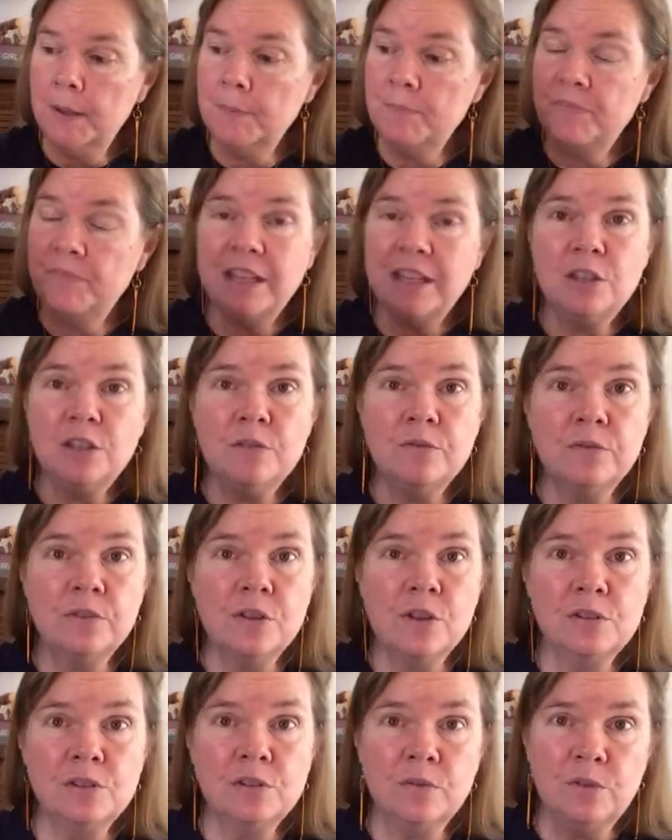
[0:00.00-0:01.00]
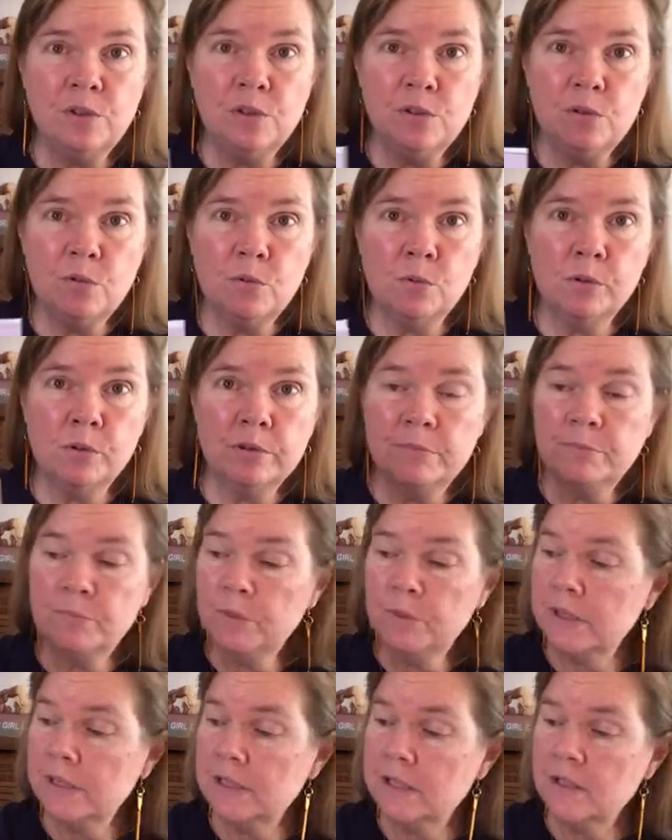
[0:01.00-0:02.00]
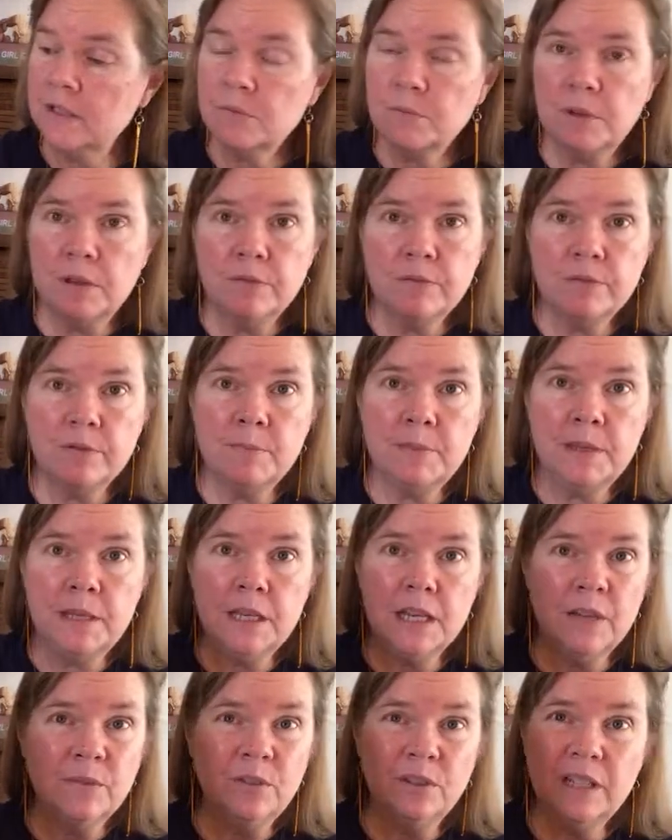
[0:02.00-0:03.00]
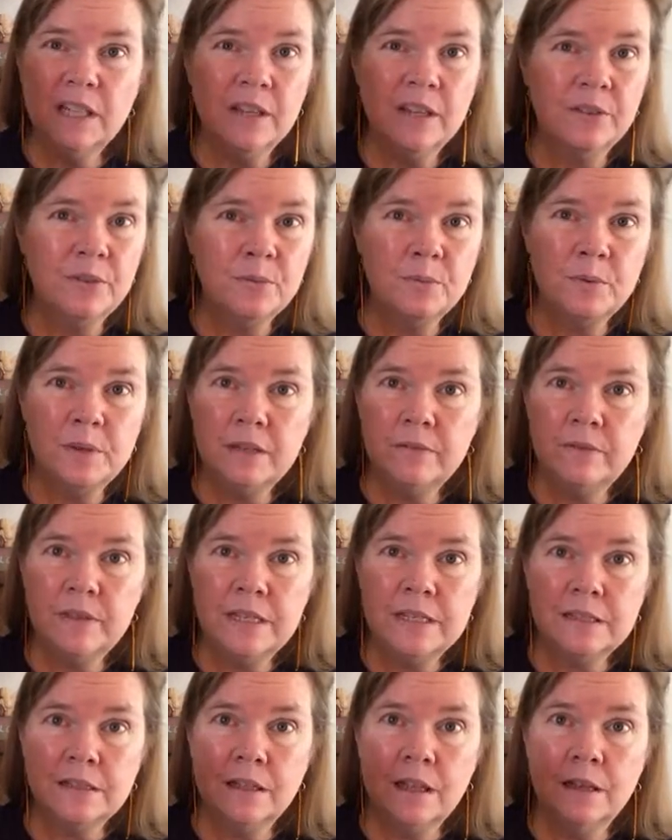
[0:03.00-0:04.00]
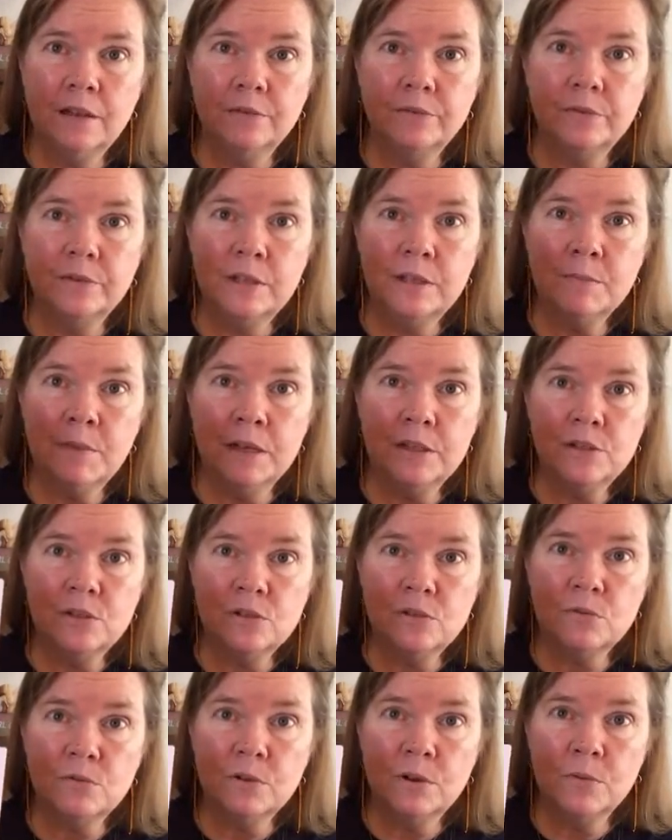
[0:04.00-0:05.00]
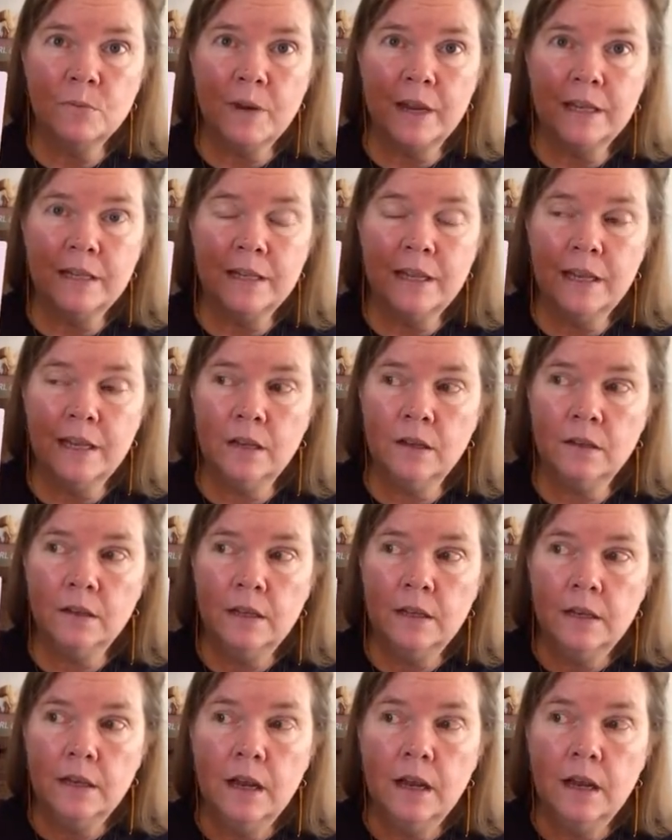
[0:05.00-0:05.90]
Thank you for those of you who ordered books this week from me. I've only got 3 of these left in my store right now.